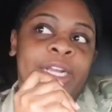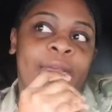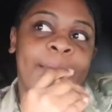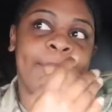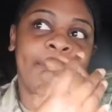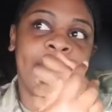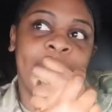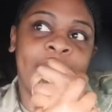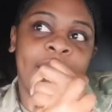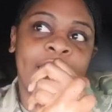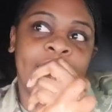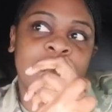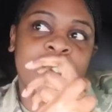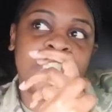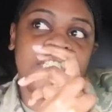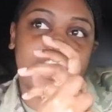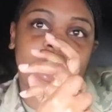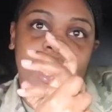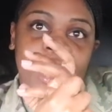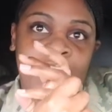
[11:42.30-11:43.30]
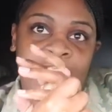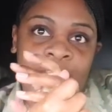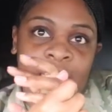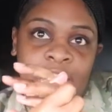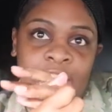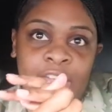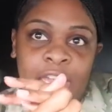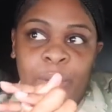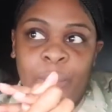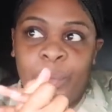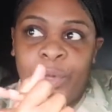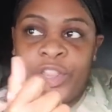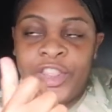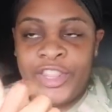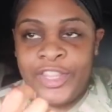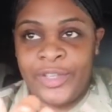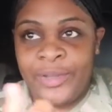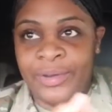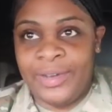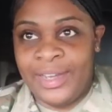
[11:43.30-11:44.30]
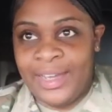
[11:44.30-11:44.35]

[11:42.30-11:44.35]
to come in and check in with you